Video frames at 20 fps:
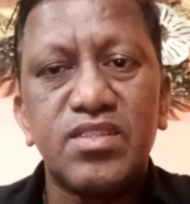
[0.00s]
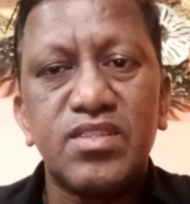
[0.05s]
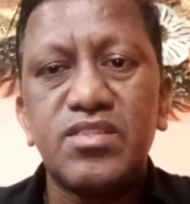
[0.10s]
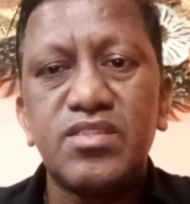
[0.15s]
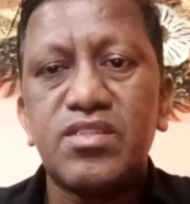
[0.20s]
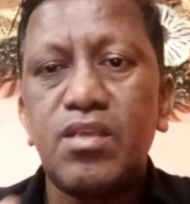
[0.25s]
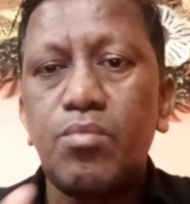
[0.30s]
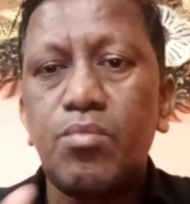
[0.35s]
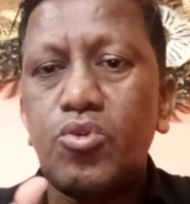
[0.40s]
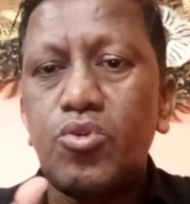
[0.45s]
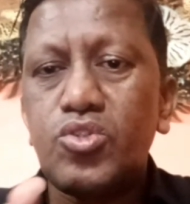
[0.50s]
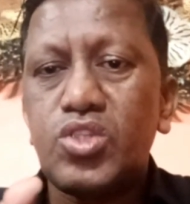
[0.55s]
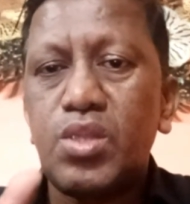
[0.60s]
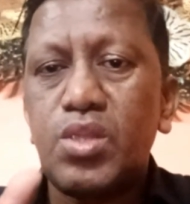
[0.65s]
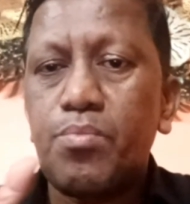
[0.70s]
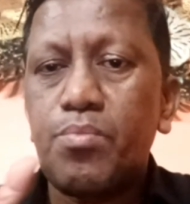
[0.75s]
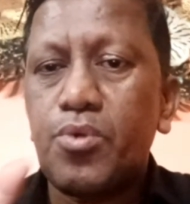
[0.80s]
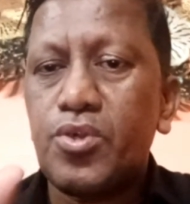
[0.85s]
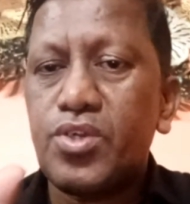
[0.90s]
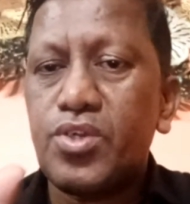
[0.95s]
This is the most
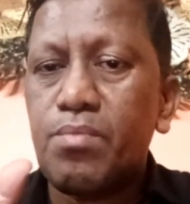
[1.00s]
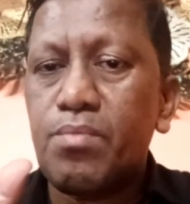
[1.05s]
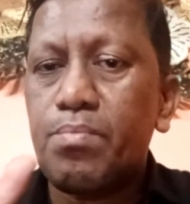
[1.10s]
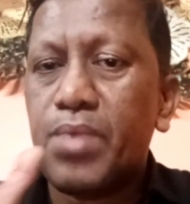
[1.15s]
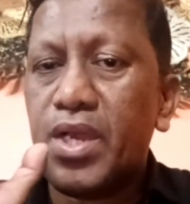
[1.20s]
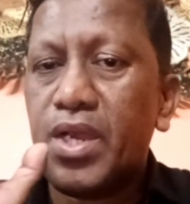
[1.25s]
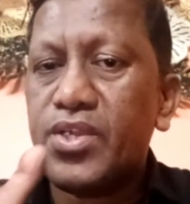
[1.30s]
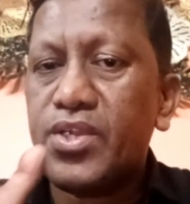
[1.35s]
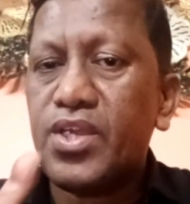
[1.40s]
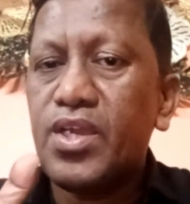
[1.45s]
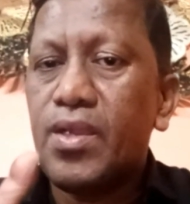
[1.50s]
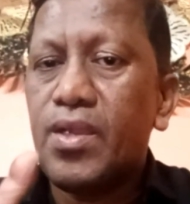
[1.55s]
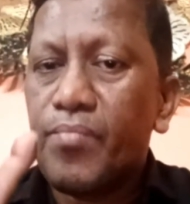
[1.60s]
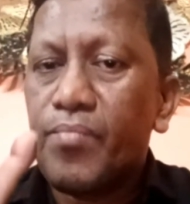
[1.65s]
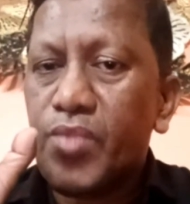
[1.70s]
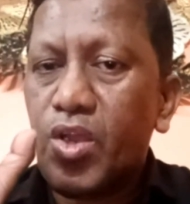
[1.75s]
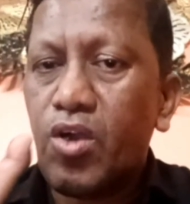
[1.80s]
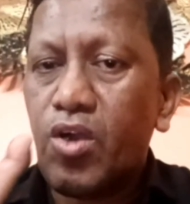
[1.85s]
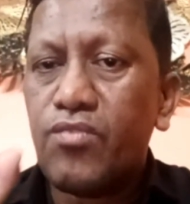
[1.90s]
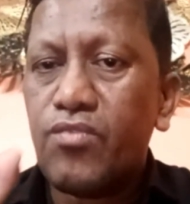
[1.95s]
important part
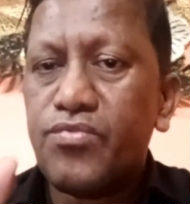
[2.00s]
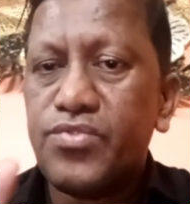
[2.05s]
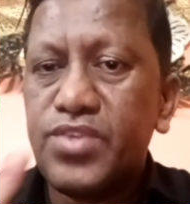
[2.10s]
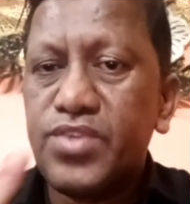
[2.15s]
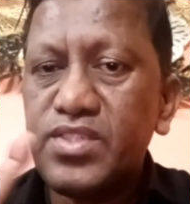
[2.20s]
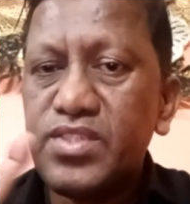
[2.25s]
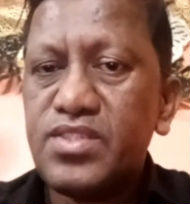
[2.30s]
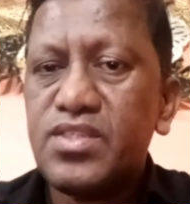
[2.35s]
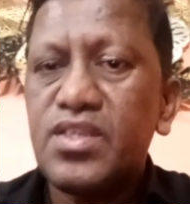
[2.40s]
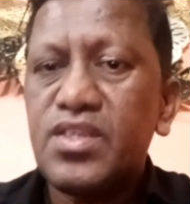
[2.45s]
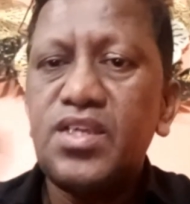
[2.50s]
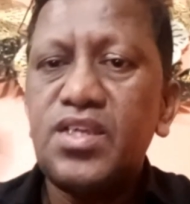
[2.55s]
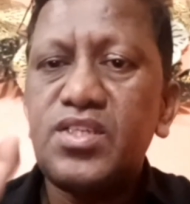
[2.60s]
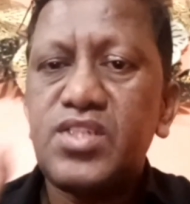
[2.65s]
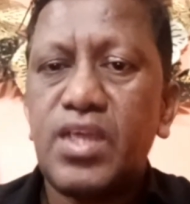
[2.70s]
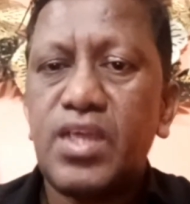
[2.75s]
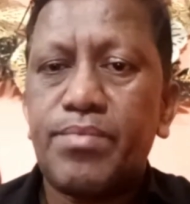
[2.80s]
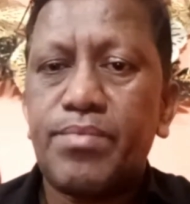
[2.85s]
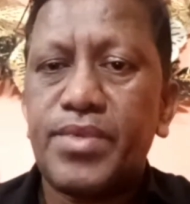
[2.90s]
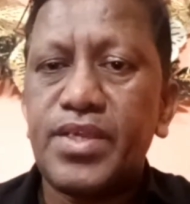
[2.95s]
of this
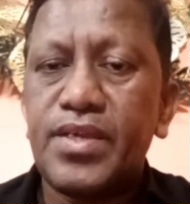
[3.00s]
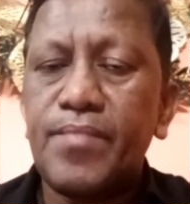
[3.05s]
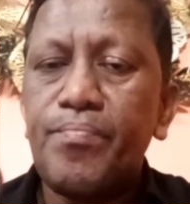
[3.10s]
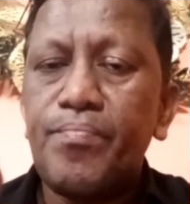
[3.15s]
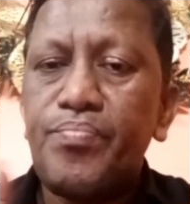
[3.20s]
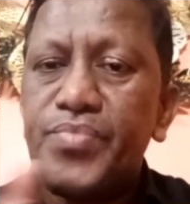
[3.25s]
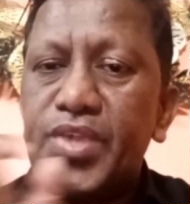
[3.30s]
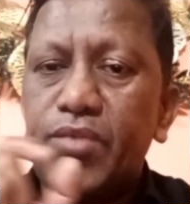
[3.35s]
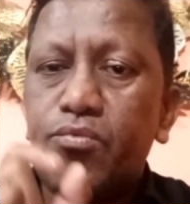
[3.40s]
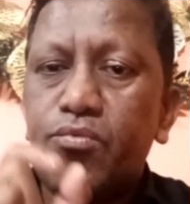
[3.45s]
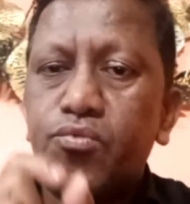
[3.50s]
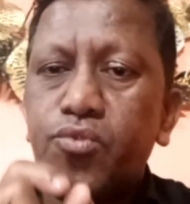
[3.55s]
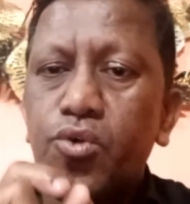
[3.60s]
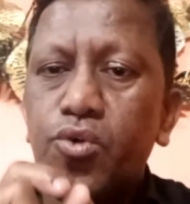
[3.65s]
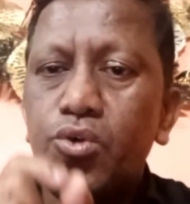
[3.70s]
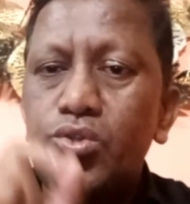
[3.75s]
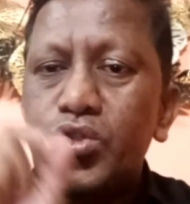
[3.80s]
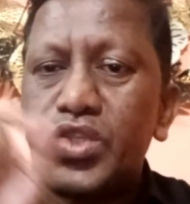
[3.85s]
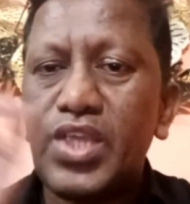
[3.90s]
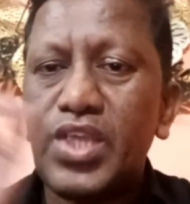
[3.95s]
chapter, that
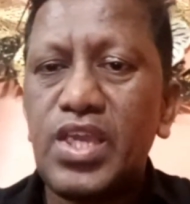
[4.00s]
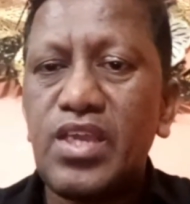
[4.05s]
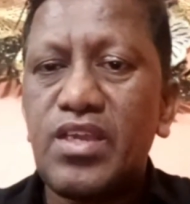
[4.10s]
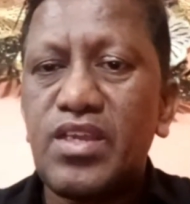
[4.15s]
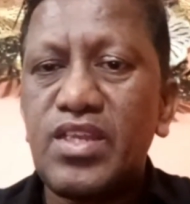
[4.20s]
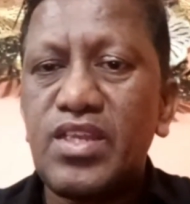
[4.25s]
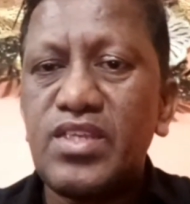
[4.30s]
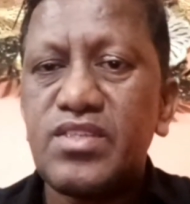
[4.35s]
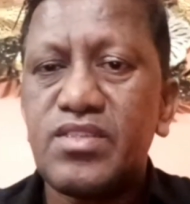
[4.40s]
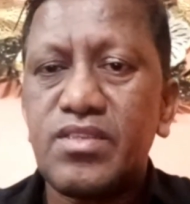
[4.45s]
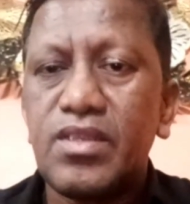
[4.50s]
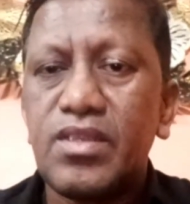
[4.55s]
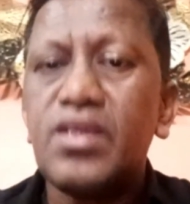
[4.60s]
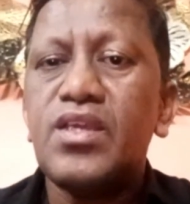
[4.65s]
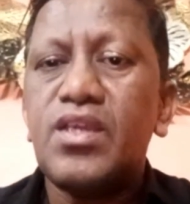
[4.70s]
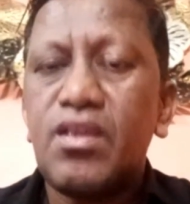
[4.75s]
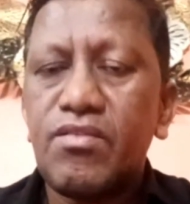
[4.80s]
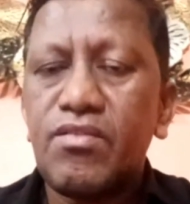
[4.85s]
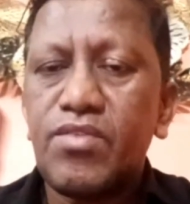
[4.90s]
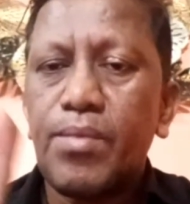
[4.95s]
force increase,
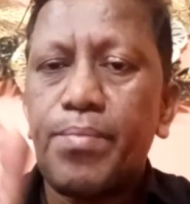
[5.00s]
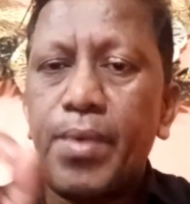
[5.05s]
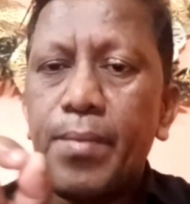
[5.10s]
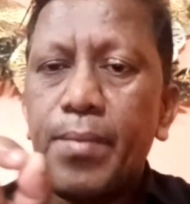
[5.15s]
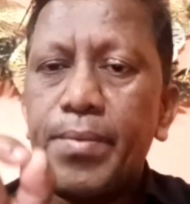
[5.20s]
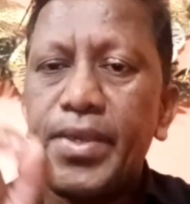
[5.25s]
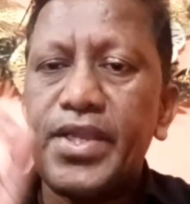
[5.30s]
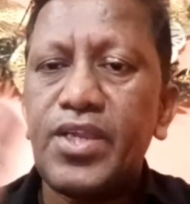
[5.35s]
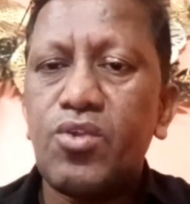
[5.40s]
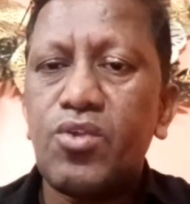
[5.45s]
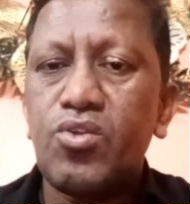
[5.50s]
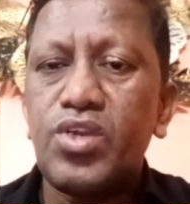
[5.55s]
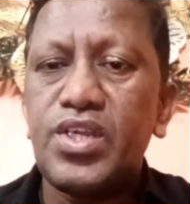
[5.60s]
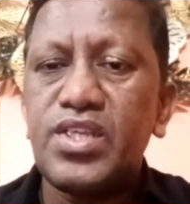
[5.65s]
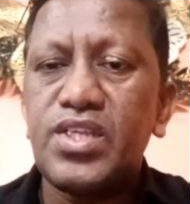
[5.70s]
if the perpendicular